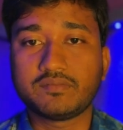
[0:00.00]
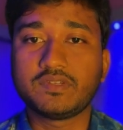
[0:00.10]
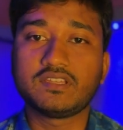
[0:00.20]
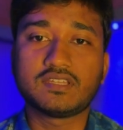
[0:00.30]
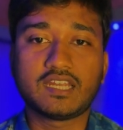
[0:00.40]
B
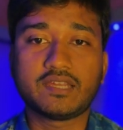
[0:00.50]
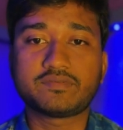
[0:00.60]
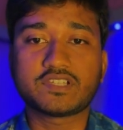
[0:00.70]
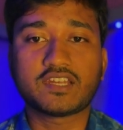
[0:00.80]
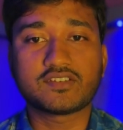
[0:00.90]
in the left
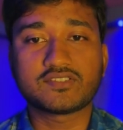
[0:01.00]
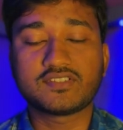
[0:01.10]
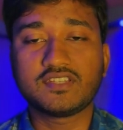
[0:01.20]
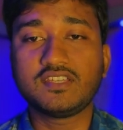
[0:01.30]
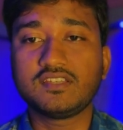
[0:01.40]
side, and
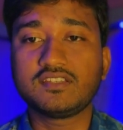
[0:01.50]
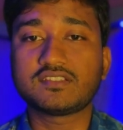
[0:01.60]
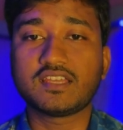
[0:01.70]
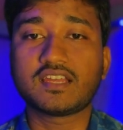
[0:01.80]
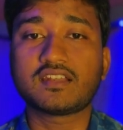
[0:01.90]
C is
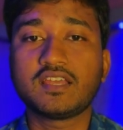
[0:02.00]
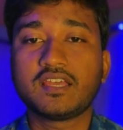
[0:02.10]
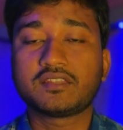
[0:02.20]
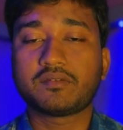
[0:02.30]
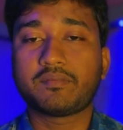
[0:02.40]
here
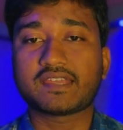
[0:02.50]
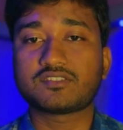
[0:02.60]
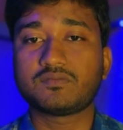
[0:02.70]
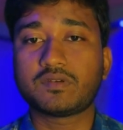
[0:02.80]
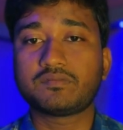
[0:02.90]
the
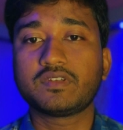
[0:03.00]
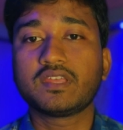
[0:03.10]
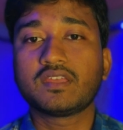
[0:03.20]
maximum,